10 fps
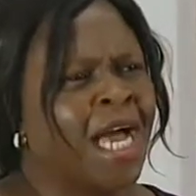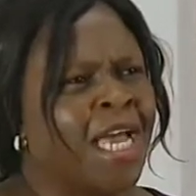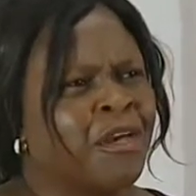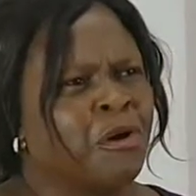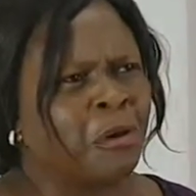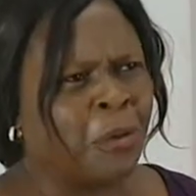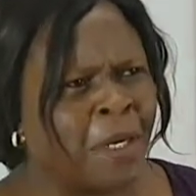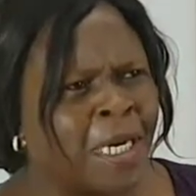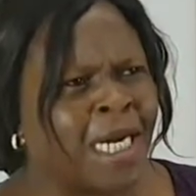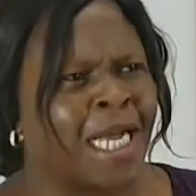I
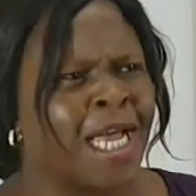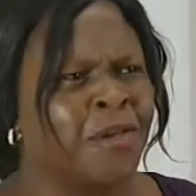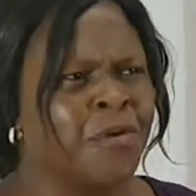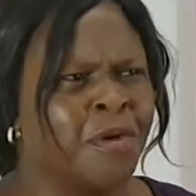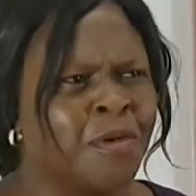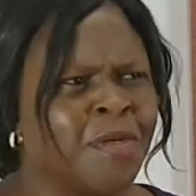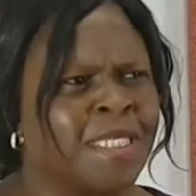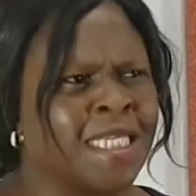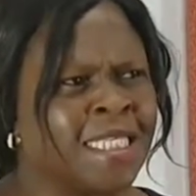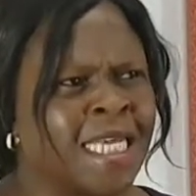cook. I do all
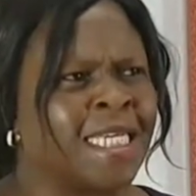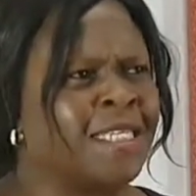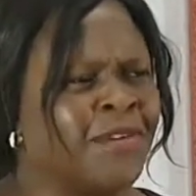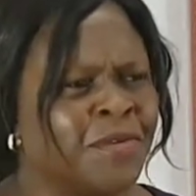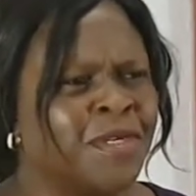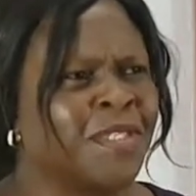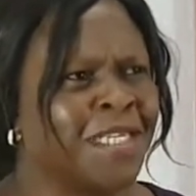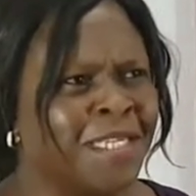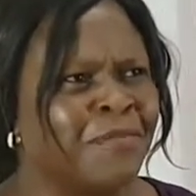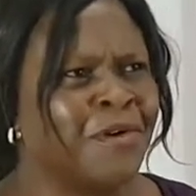those things. And when he was
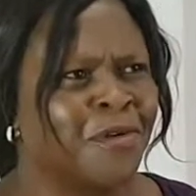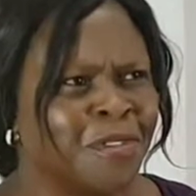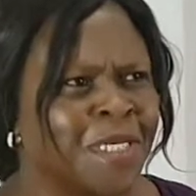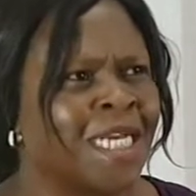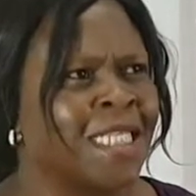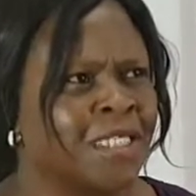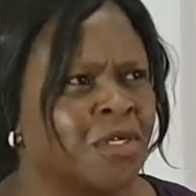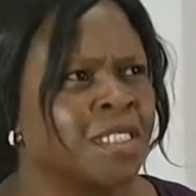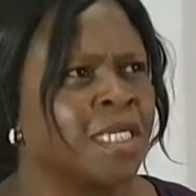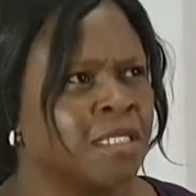talking about going to Catholic
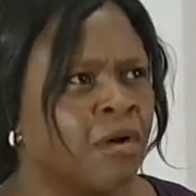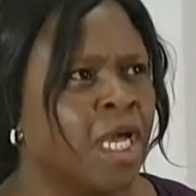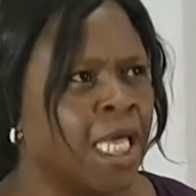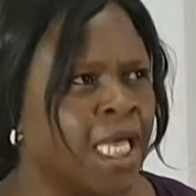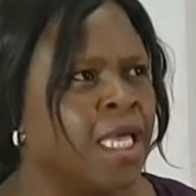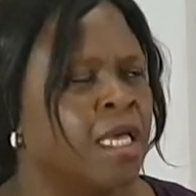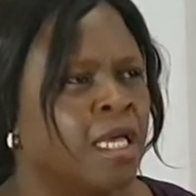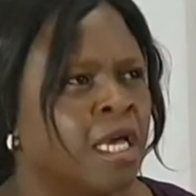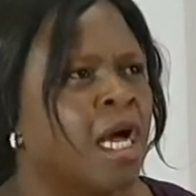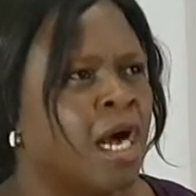church, I said, okay.
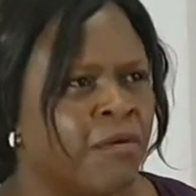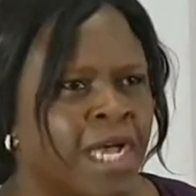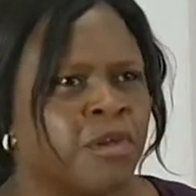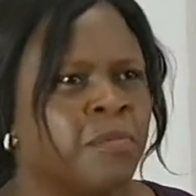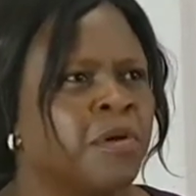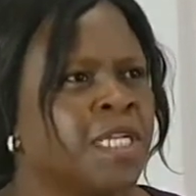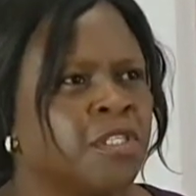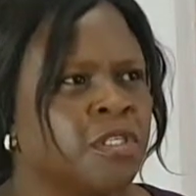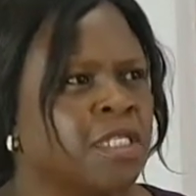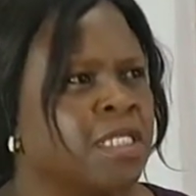I will add up
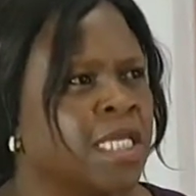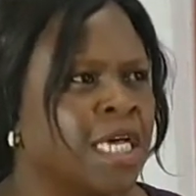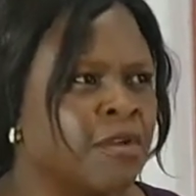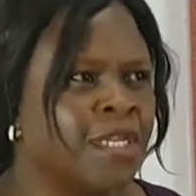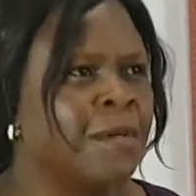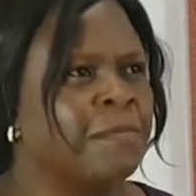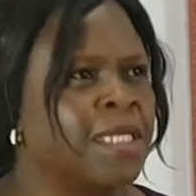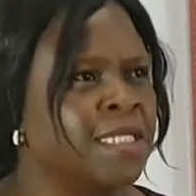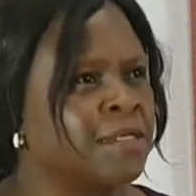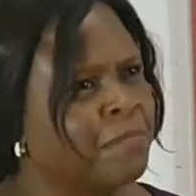other churches and other
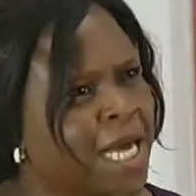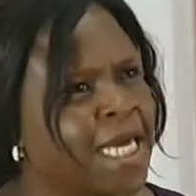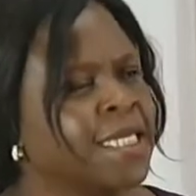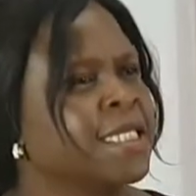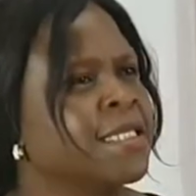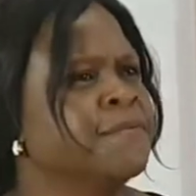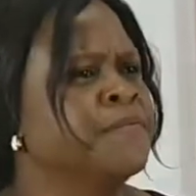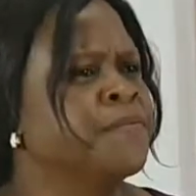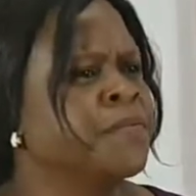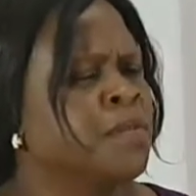places, banks.
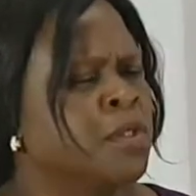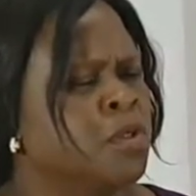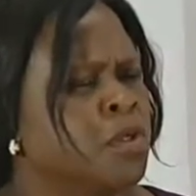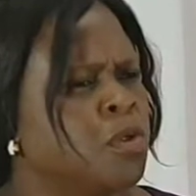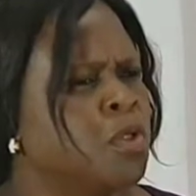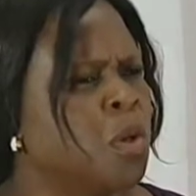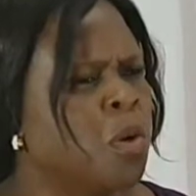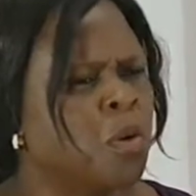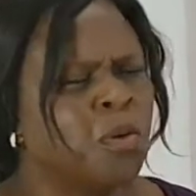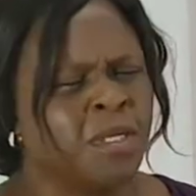You know,
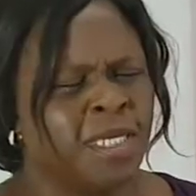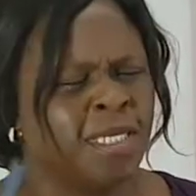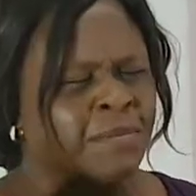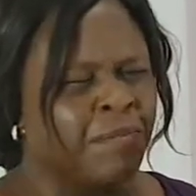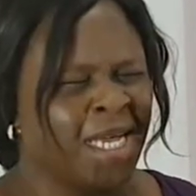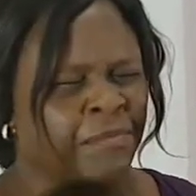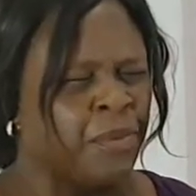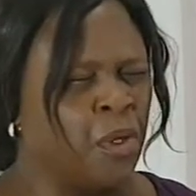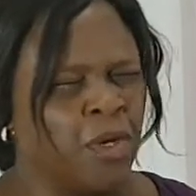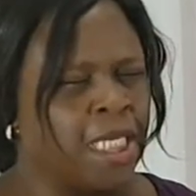so it's
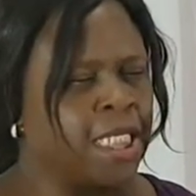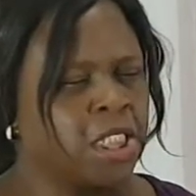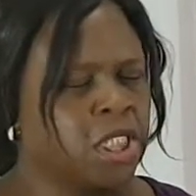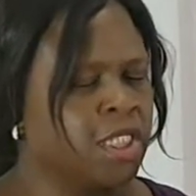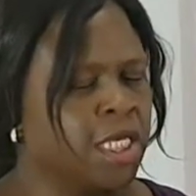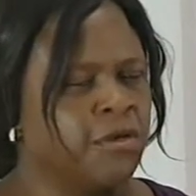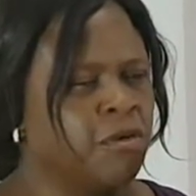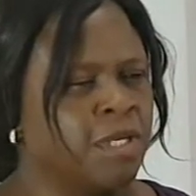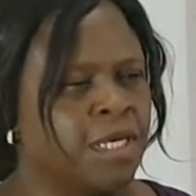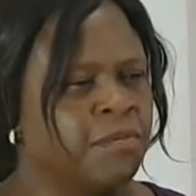mind-blowing. In short, I don't
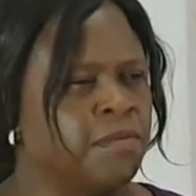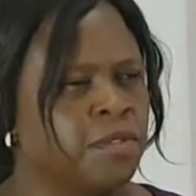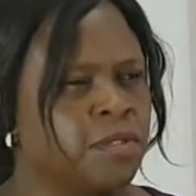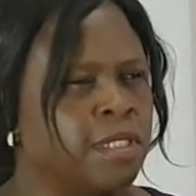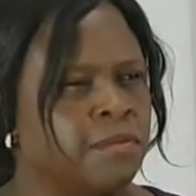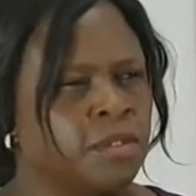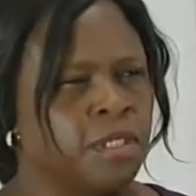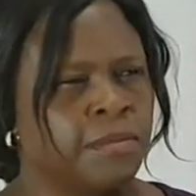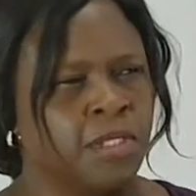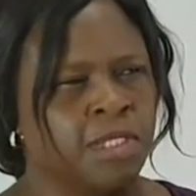know whether I'll be able to sleep
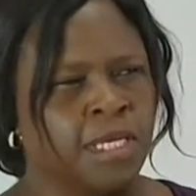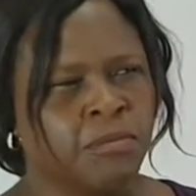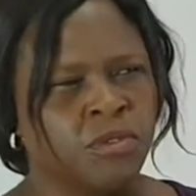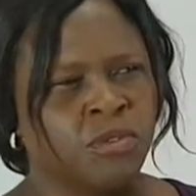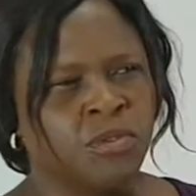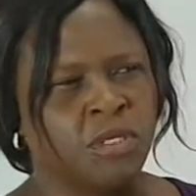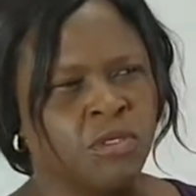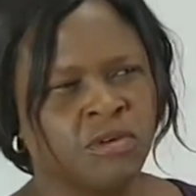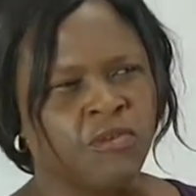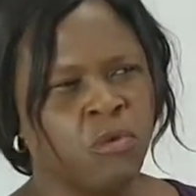today because I'm going to do a
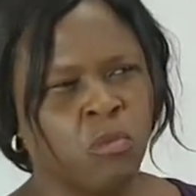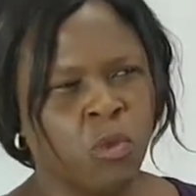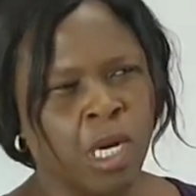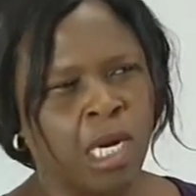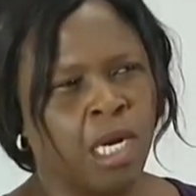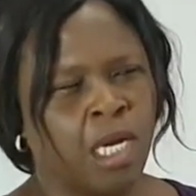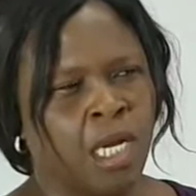lot of homework.